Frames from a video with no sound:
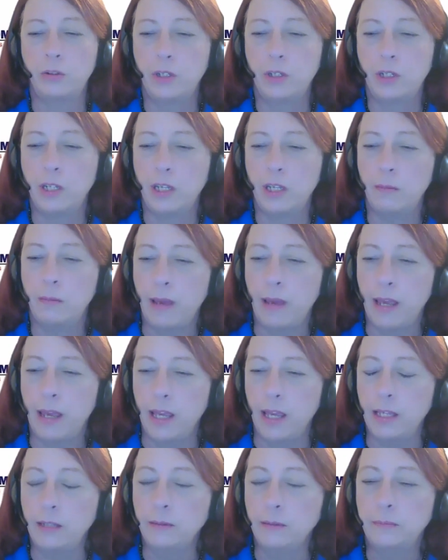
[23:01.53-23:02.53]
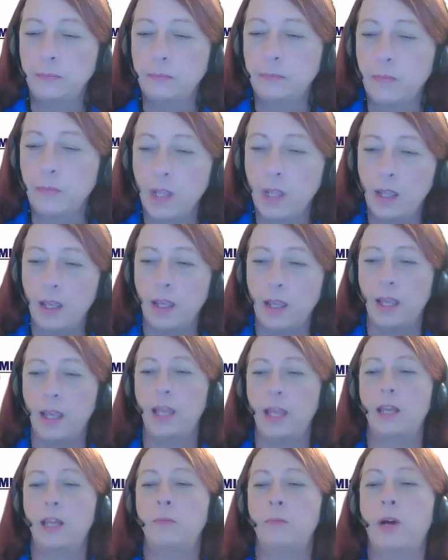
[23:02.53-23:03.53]
it in May.
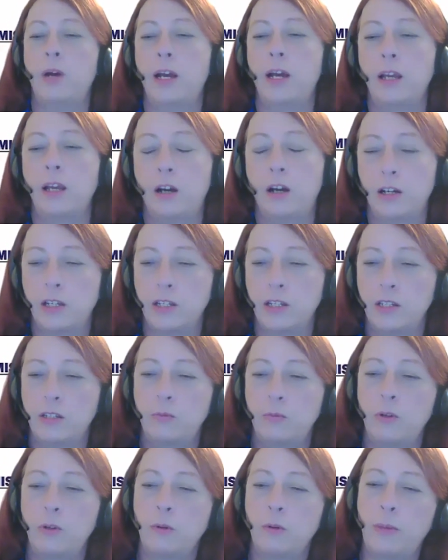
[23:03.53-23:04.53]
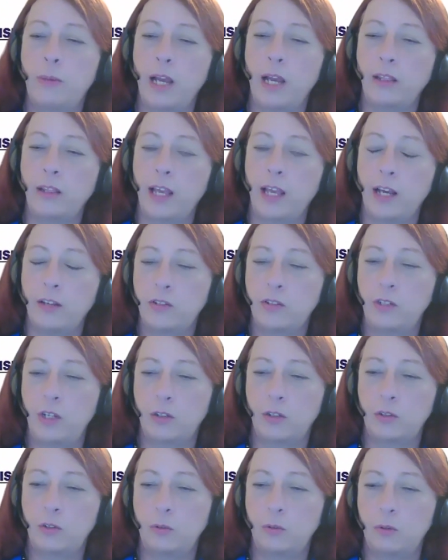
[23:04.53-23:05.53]
And by August, we were buying the house
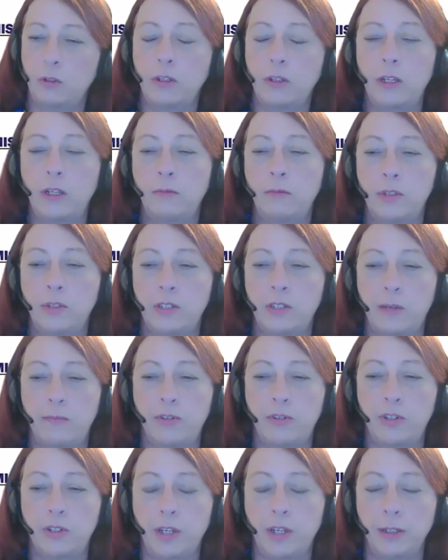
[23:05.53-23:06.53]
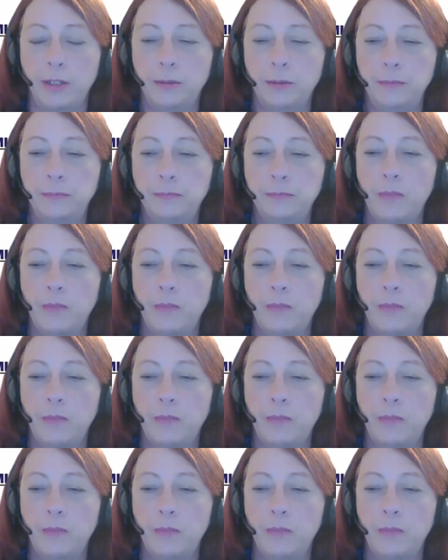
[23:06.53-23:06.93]
next door that was up for sale.